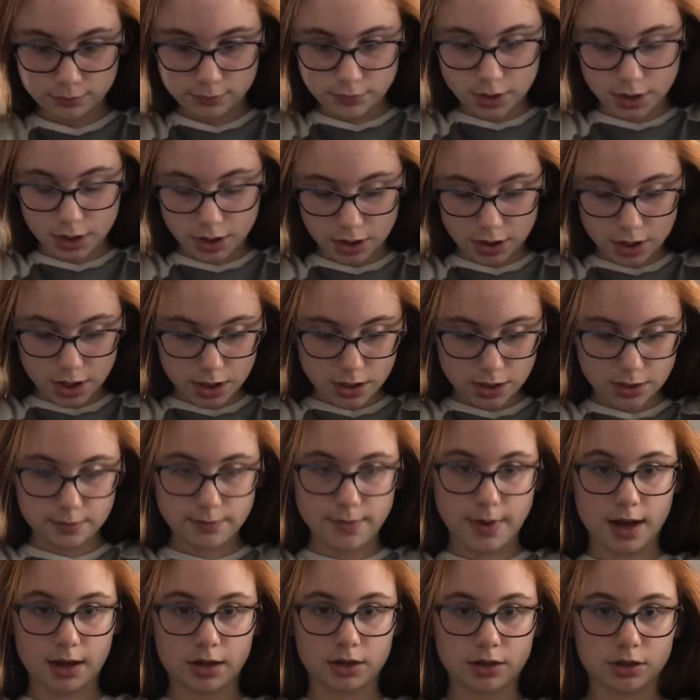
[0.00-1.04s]
But it doesn't
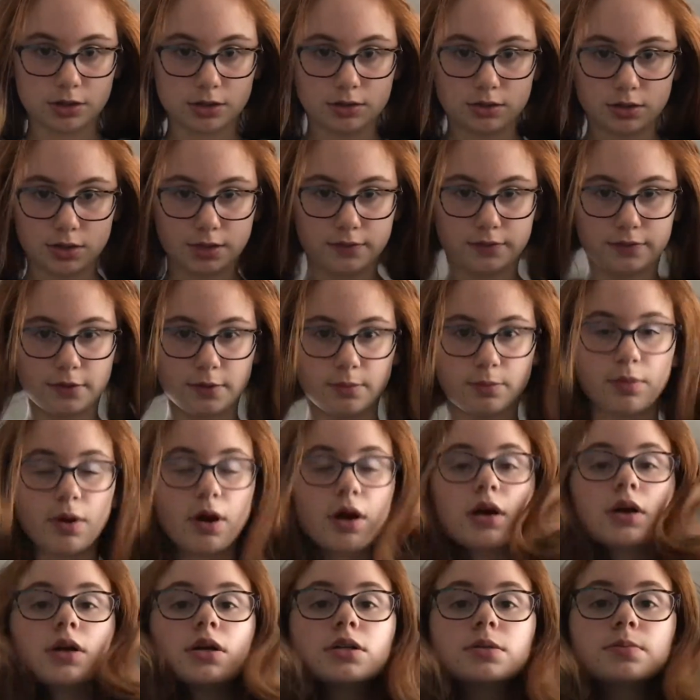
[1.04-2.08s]
matter if your
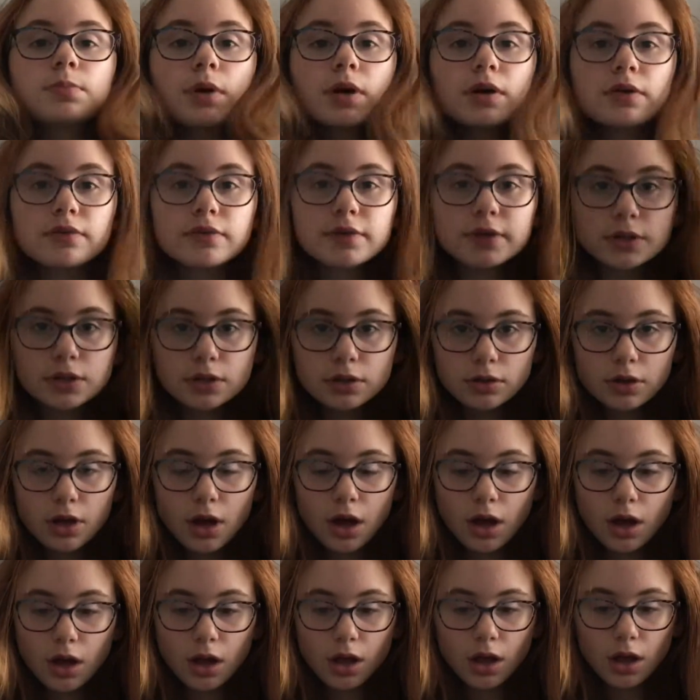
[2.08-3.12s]
part is perfect or
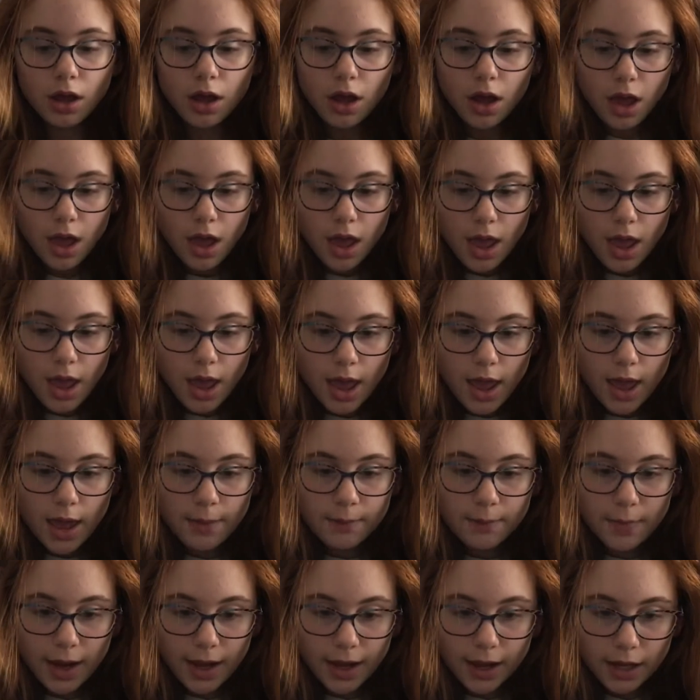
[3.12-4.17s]
not.
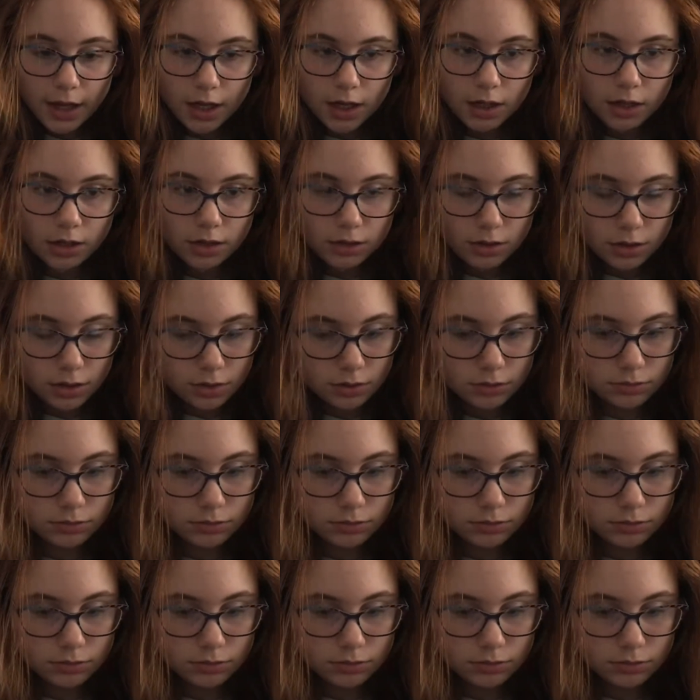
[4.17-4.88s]
And my hair